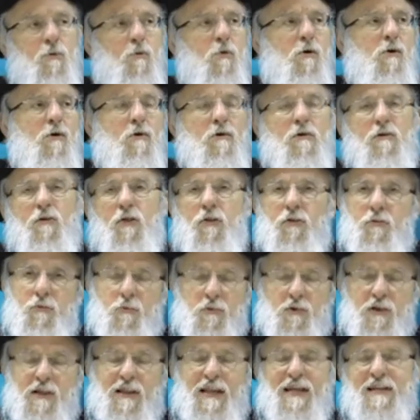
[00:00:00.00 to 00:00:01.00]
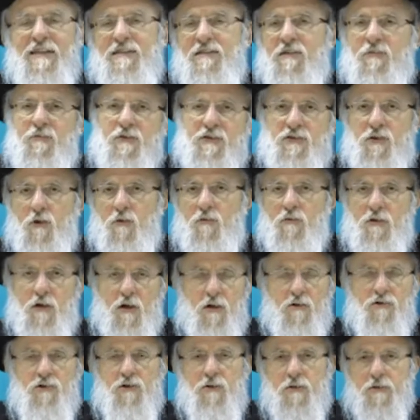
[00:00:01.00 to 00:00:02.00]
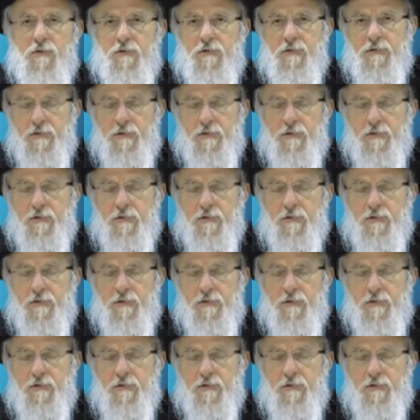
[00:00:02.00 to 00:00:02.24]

world through the lens of his own culture.